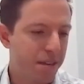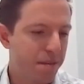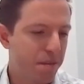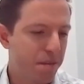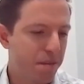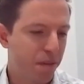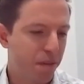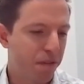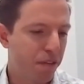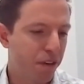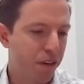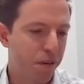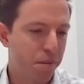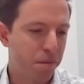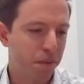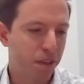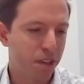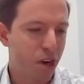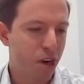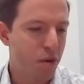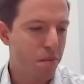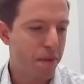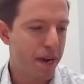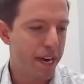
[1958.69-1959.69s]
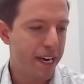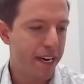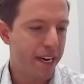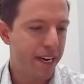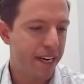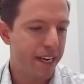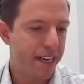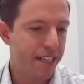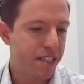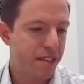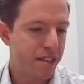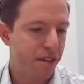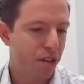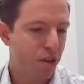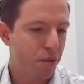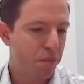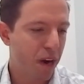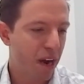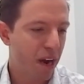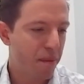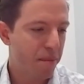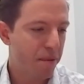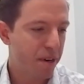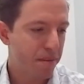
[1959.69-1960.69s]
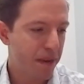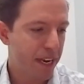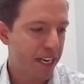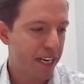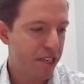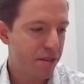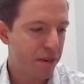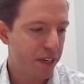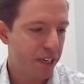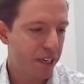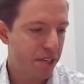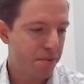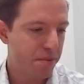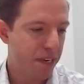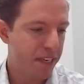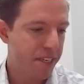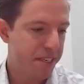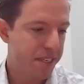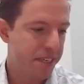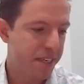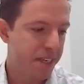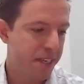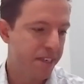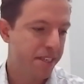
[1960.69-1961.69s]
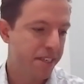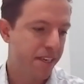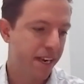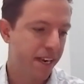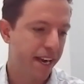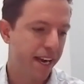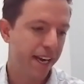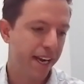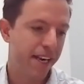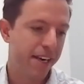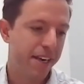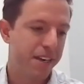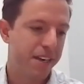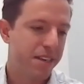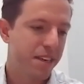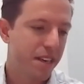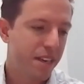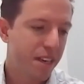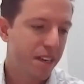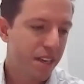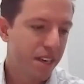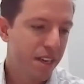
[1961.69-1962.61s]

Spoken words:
Preferred low maintenance, low property management expenses, and